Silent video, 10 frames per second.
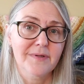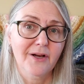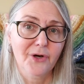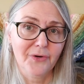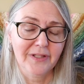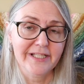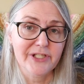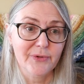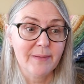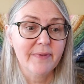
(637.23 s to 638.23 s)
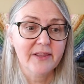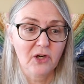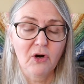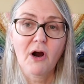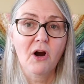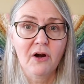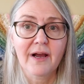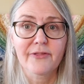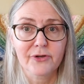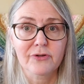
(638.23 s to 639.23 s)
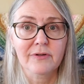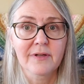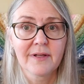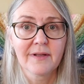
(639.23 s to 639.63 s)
currently doing, but there are other